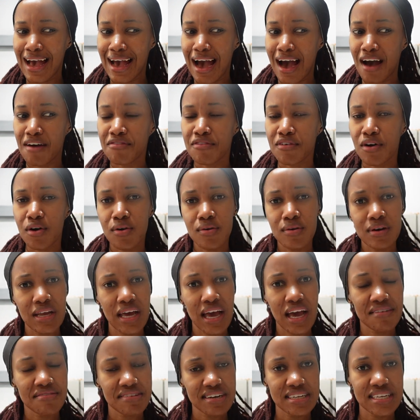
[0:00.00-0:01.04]
I've only
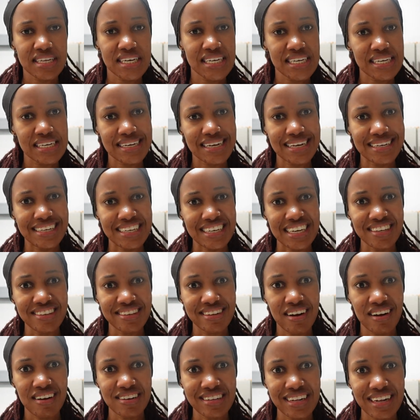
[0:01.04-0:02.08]
ever attended a
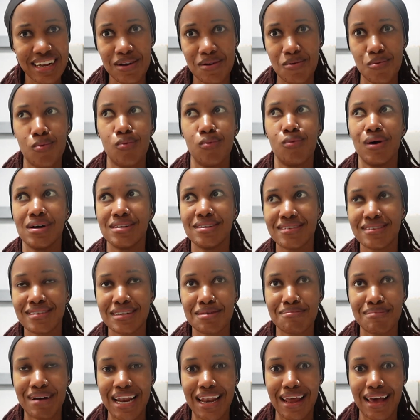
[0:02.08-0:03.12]
dance class like once
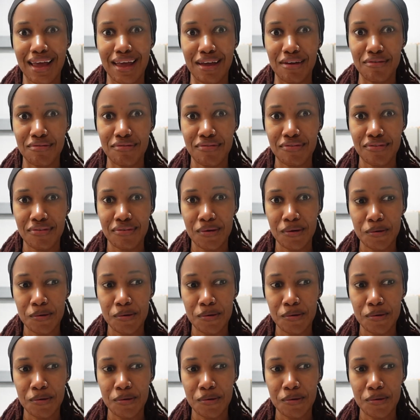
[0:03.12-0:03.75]
in my life.